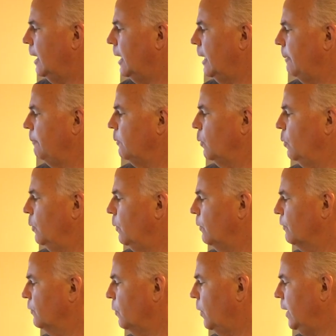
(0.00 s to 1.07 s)
Um,
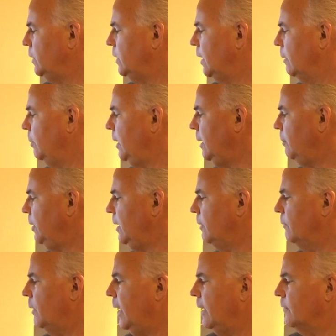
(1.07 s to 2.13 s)
soy, chickpea, pea,
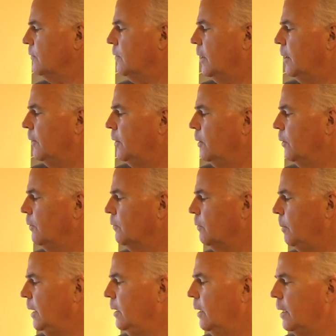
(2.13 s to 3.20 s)
and rice. Uh, I know there's a
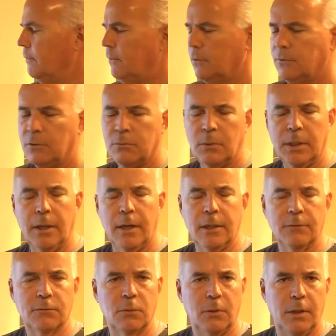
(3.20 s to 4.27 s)
big controversy
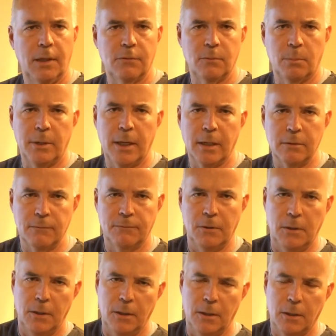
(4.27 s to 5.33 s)
regarding soy. That's a product
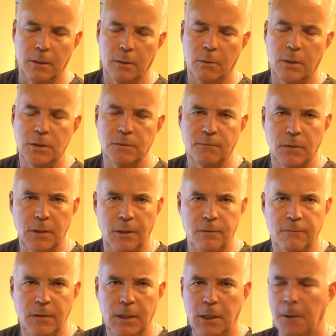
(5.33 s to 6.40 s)
for, uh, question for
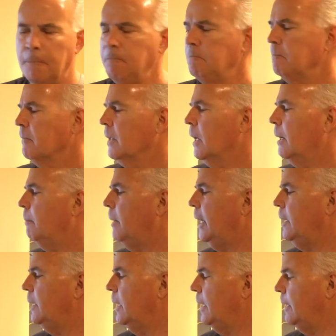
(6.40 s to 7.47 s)
another video.
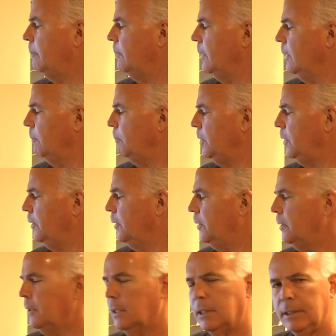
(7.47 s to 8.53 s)
But um,
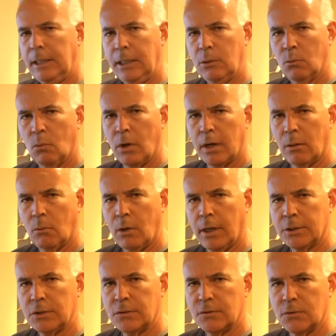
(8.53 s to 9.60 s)
pure, clean, water
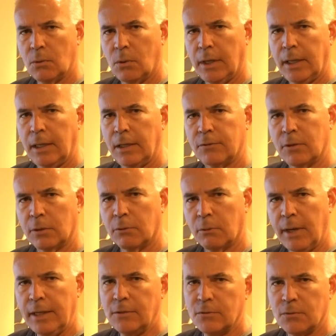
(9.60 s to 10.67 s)
washed soy is a
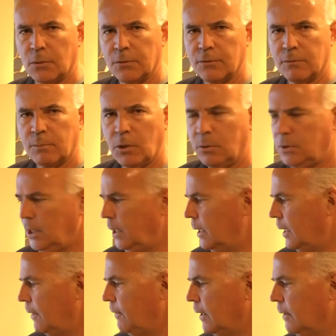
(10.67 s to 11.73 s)
great source of protein,
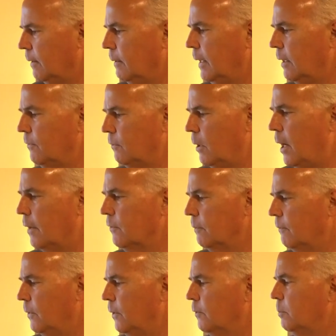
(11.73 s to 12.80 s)
and I think that that's
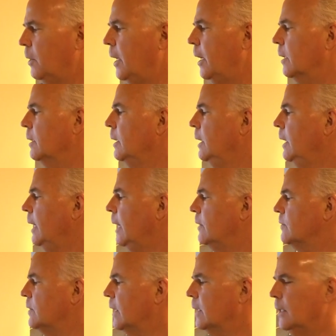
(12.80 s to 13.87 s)
awesome for this product.
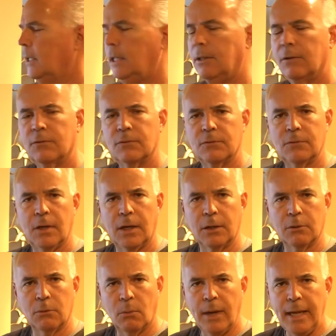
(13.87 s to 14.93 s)
And secondly, this is a
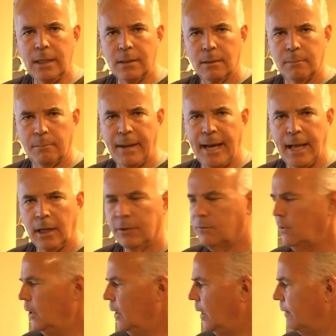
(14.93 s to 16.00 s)
great
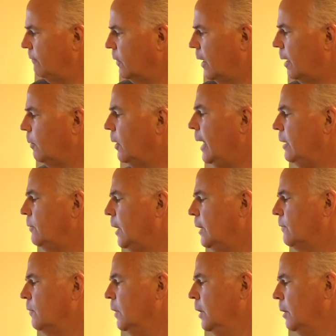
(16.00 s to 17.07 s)
balance of
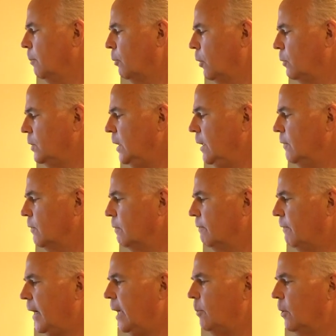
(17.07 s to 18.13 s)
carbohydrates, proteins,
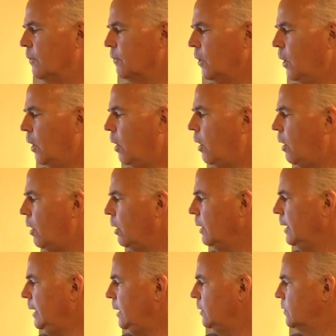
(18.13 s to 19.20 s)
and fibers,
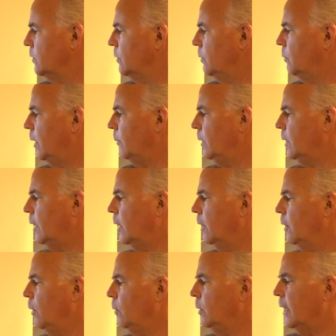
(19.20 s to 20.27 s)
all leading to what we call
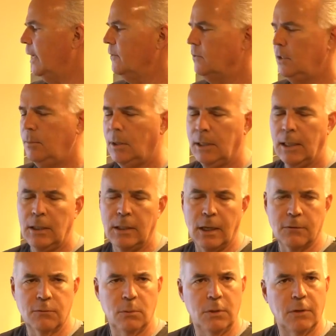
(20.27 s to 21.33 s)
a low glycemic
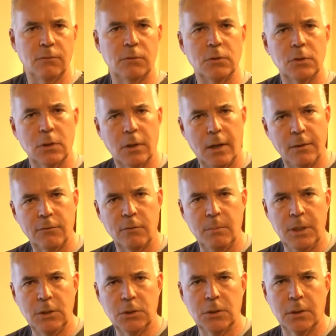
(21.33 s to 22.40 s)
index, so it doesn't cause the
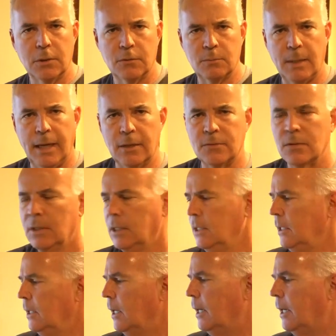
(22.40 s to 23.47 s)
big sugar spikes.
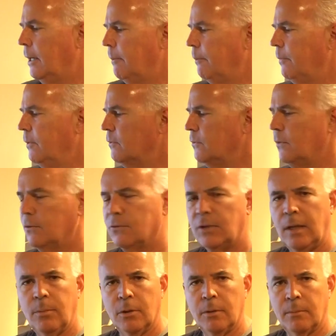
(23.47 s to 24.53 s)
Um, this is a
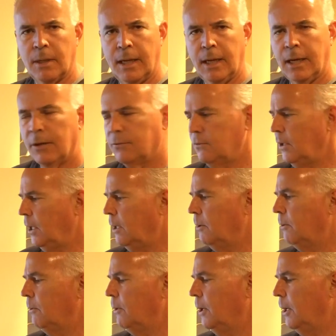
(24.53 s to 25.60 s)
staple in my house,
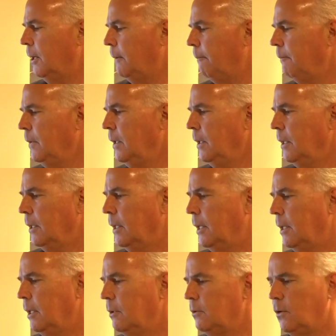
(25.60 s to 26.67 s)
and um,
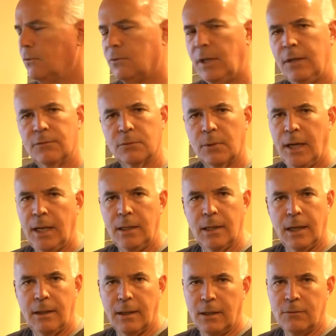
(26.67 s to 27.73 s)
it just tastes great.
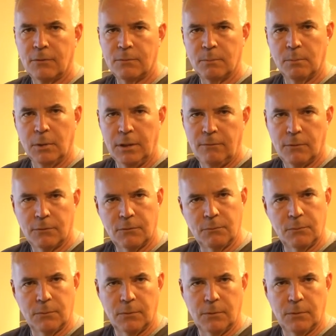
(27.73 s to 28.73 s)
I, I, just believe this is